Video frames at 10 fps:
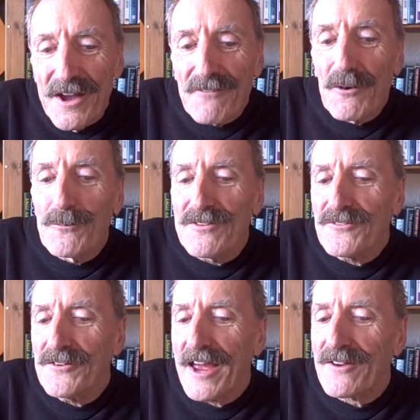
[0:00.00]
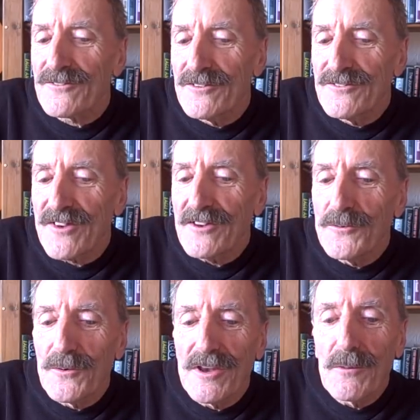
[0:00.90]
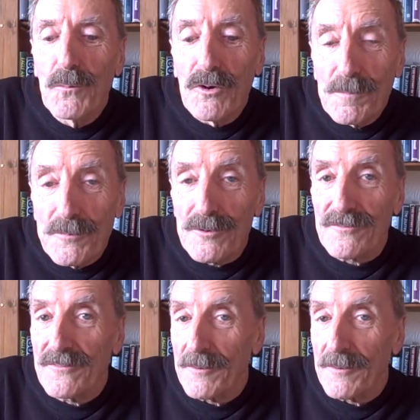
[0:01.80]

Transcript: Of course, such an action genuinely would put